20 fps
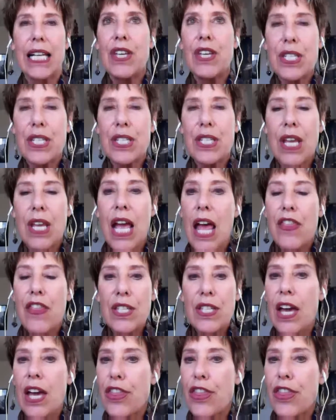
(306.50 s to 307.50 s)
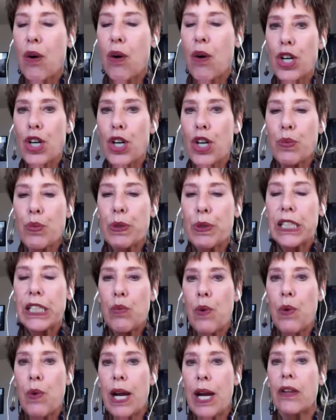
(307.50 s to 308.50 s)
And this I thought worked
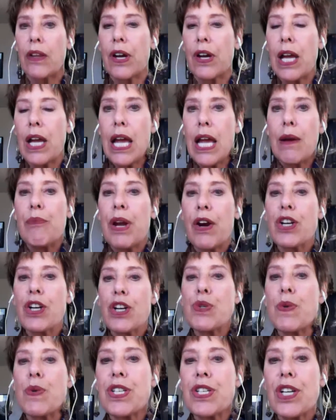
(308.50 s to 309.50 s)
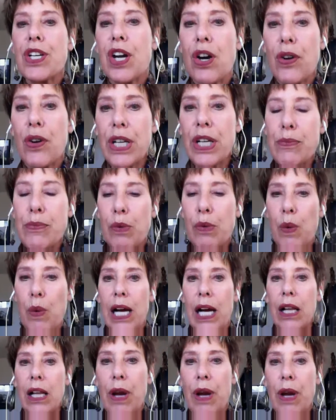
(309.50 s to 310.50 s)
really well. Marriage wasn't going
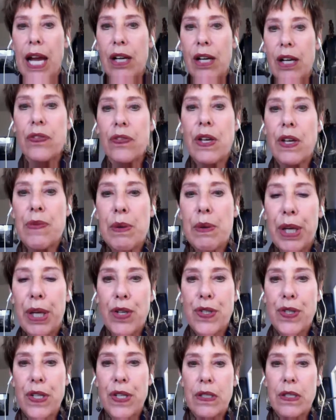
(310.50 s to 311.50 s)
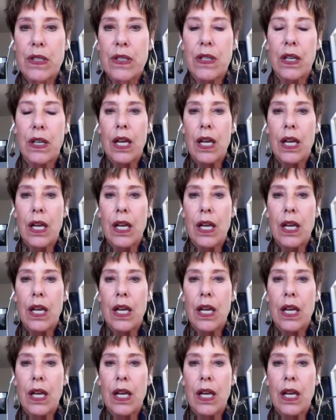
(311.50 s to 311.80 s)
well. I call them the Bickersons.